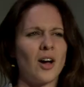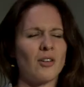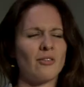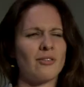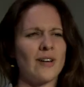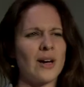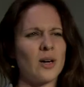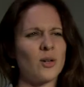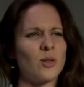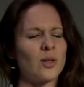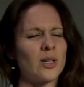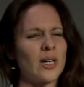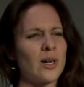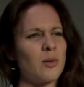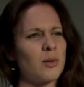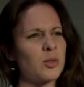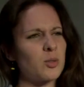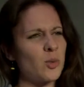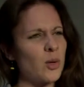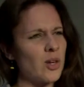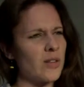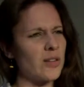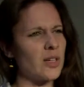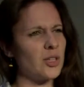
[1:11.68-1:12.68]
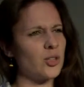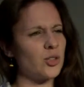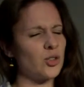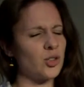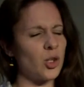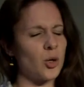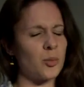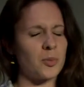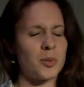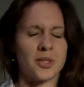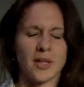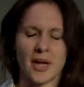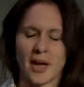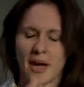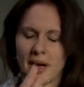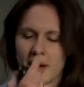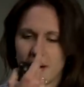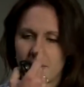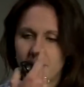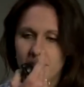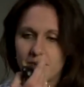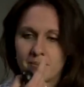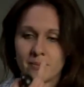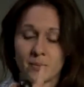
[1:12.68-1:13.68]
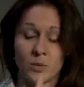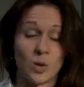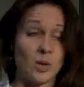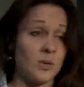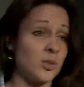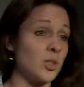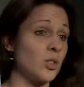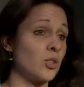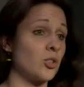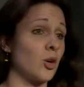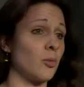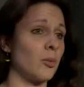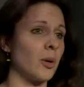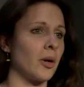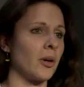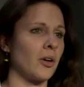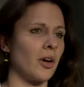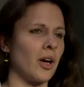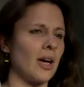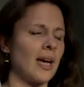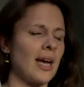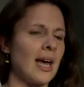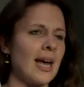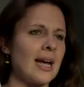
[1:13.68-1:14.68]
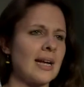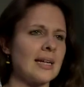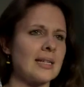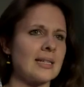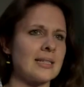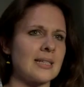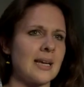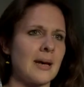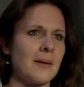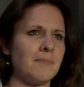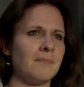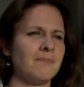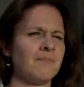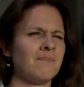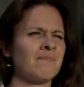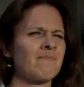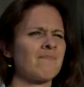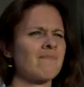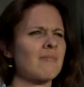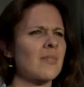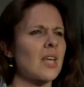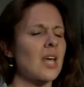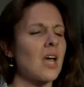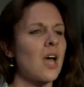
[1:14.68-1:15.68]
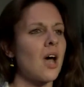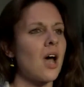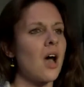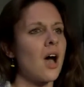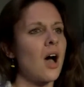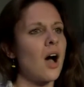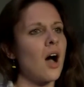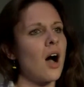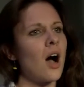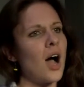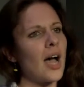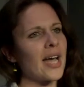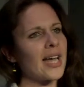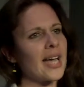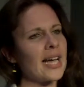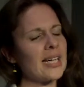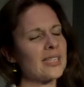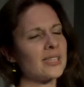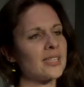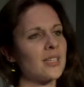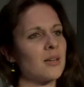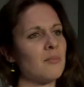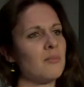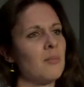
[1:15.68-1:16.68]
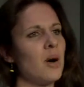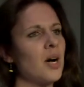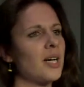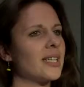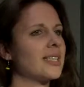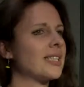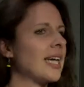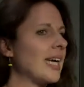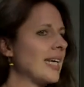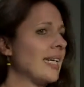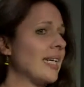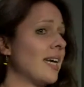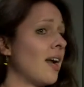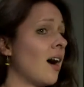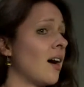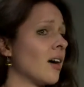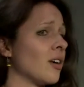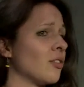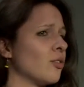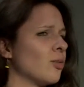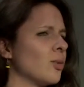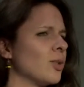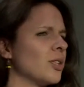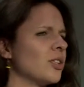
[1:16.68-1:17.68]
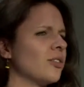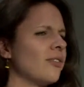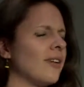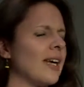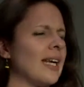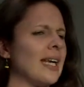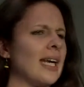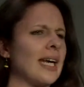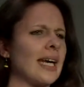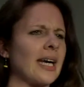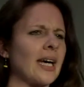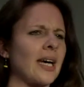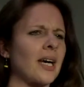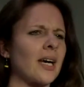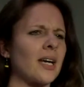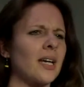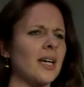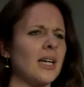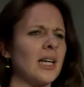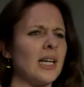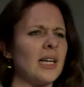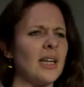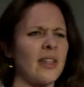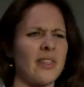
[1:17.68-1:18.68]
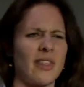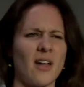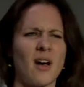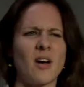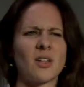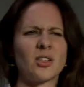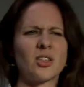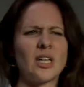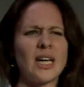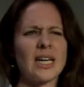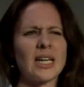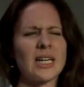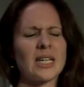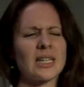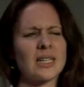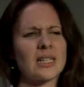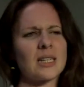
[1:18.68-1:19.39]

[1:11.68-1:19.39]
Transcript: I felt it was one of those jobs that um, well, I was a stockbroker, and um, I guess my daily life was feeling lethargic,